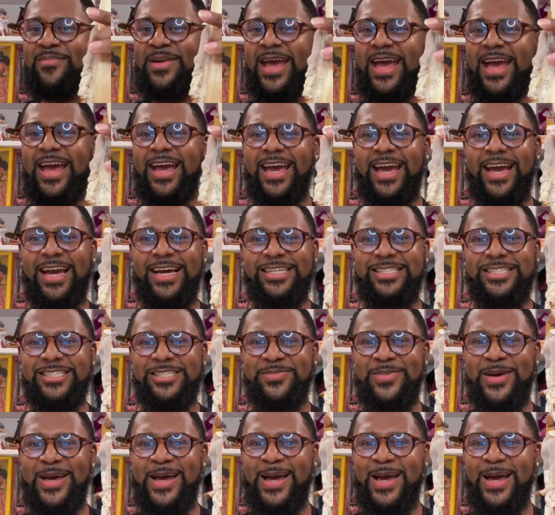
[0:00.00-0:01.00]
bag, ain't she,
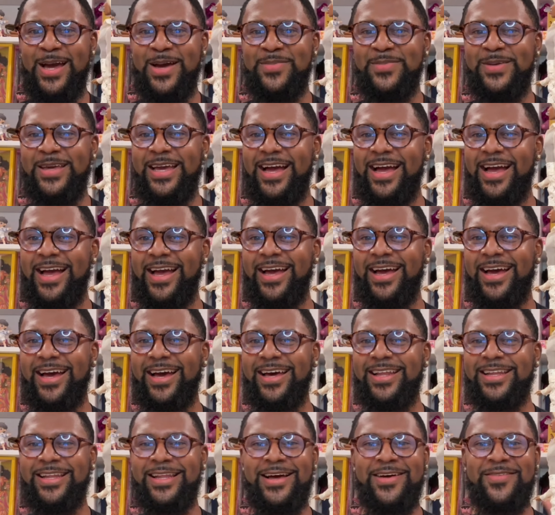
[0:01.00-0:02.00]
babe?
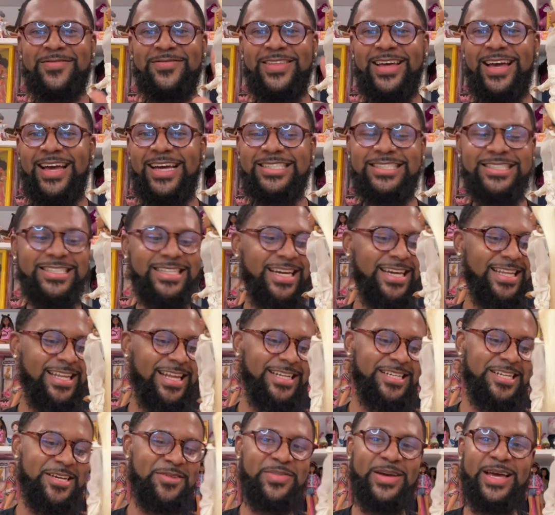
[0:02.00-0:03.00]
Yeah, love that. She ain't
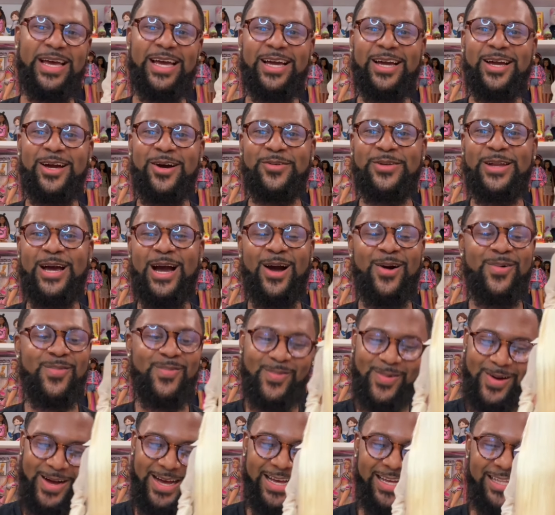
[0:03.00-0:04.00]
let that bag go not
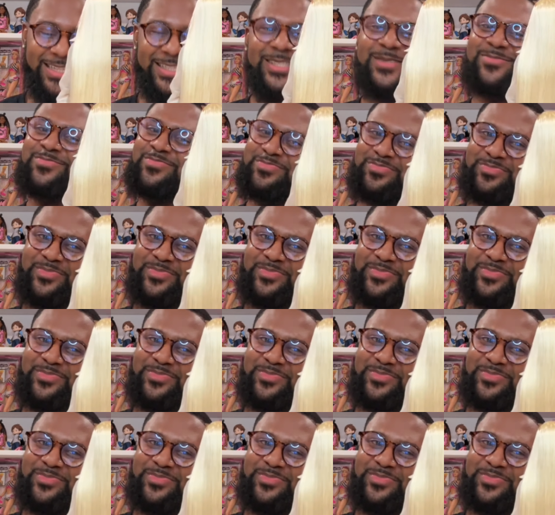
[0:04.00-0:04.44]
once.